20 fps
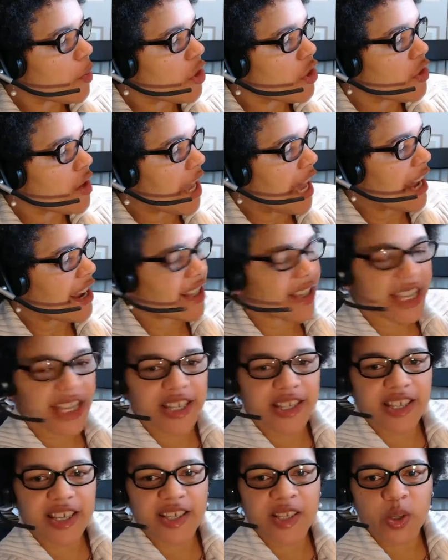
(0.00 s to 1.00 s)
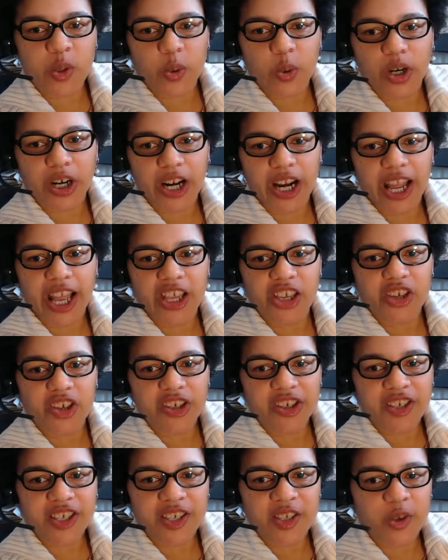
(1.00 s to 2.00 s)
when you calculate a Z-score and
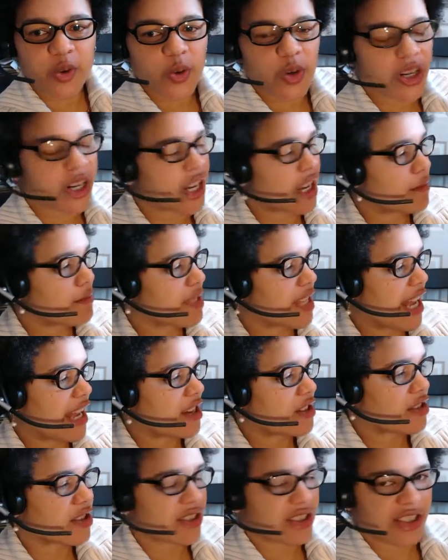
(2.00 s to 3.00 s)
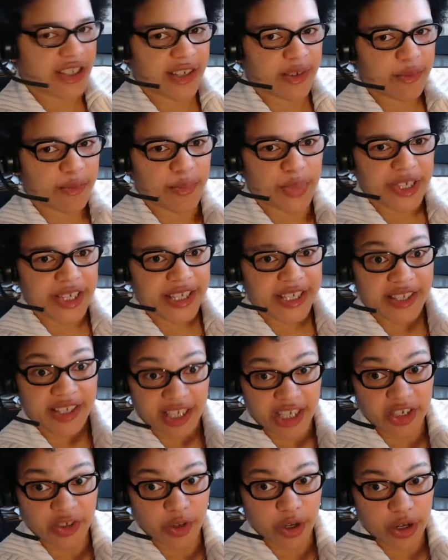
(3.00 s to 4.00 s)
your Z-score comes out to be
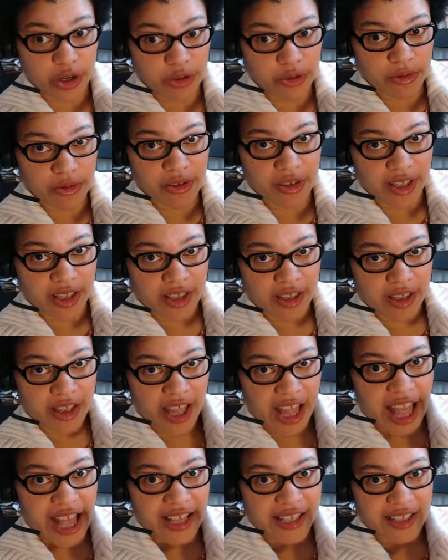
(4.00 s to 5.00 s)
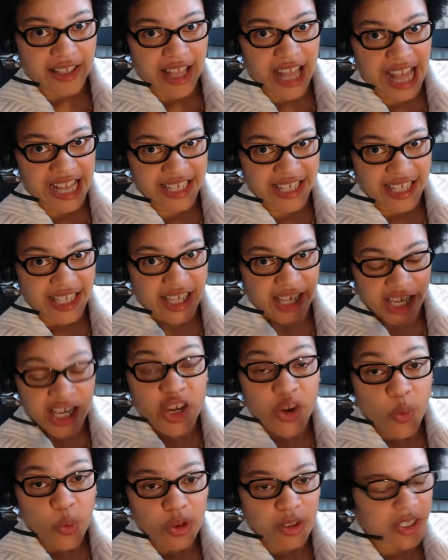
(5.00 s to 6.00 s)
0 as an
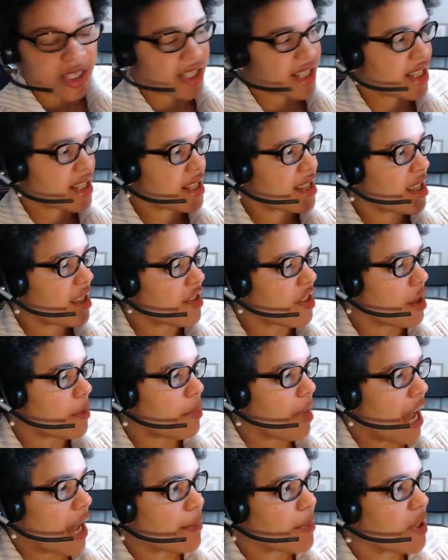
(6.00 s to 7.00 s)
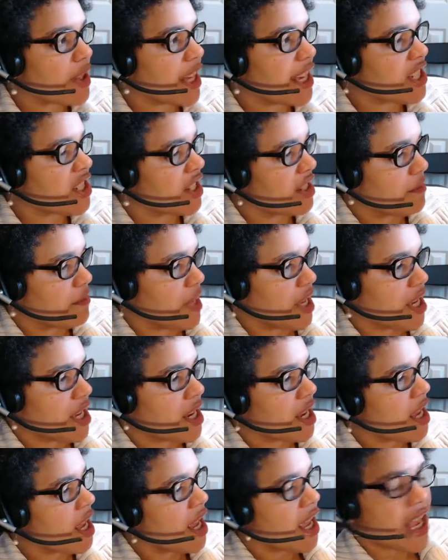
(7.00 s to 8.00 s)
equal to the population
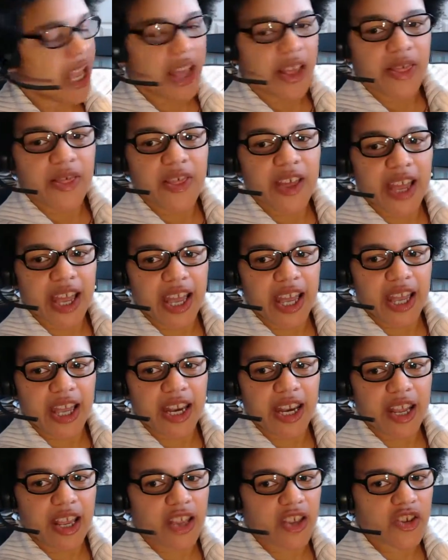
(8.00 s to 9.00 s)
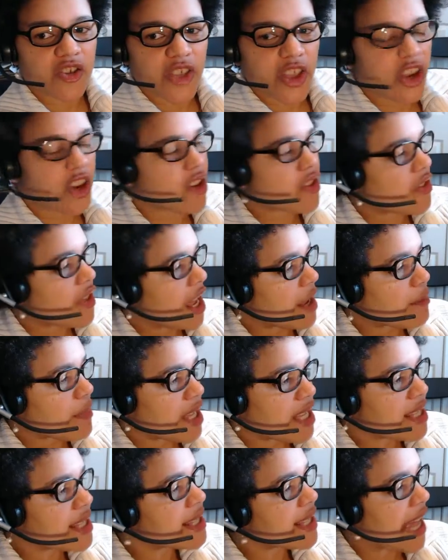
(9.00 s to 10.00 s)
mean, then that
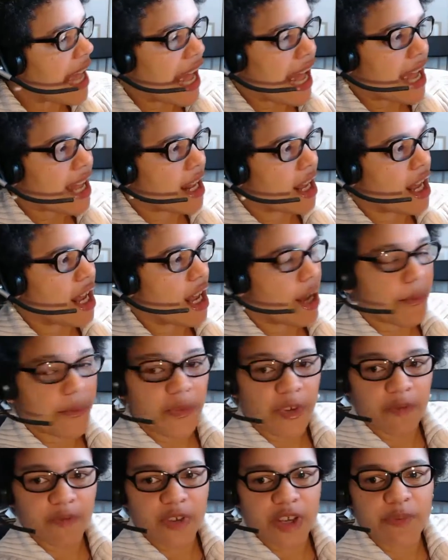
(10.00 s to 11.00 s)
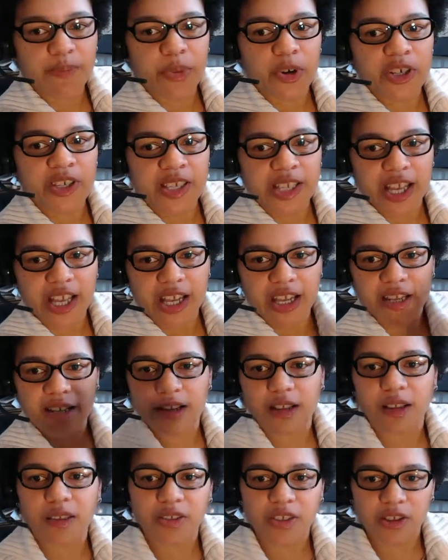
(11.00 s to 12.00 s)
means that 50%,
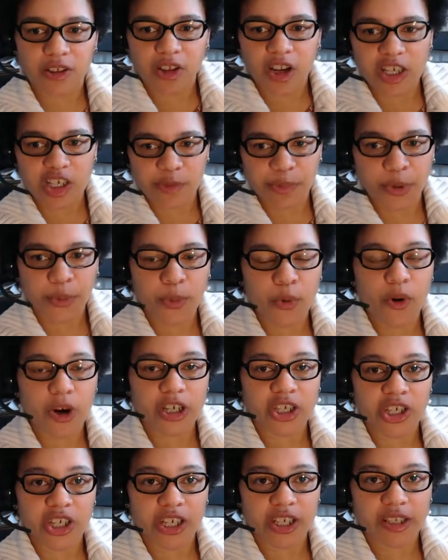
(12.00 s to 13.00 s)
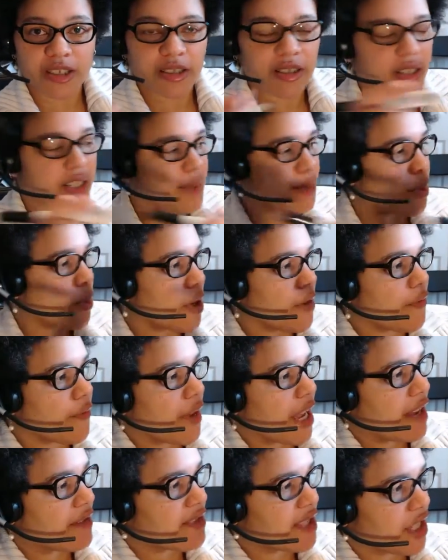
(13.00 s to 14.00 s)
the larger proportion is
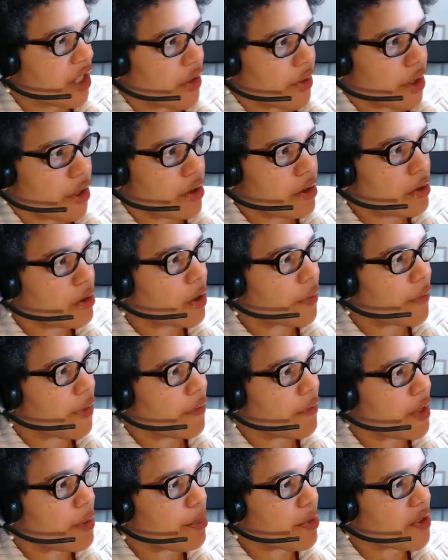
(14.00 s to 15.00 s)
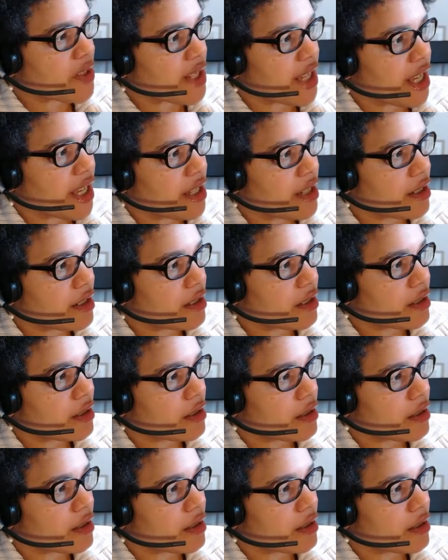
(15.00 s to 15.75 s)
0.50 or 50%,